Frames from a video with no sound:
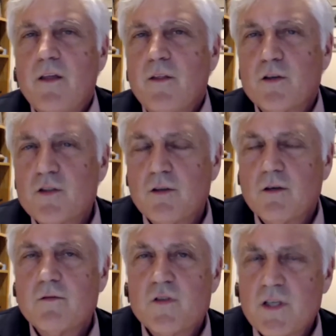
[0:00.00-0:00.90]
There's
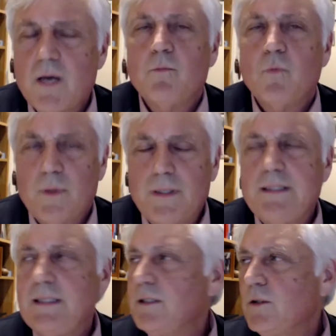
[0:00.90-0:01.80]
some
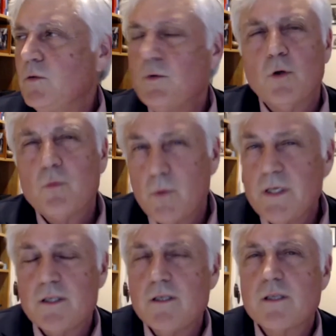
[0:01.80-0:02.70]
really good
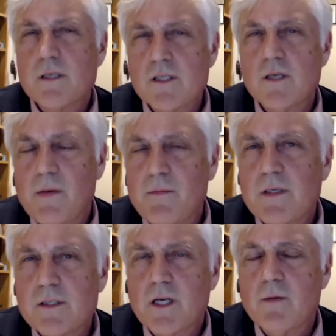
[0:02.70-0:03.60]
reasons and some
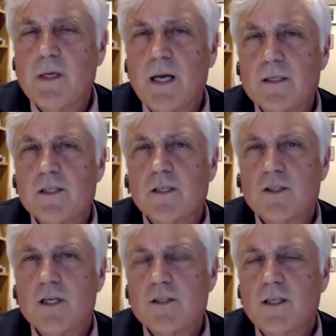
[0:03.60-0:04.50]
evidence coming out
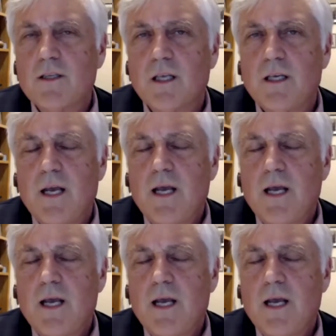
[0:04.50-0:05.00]
suggesting that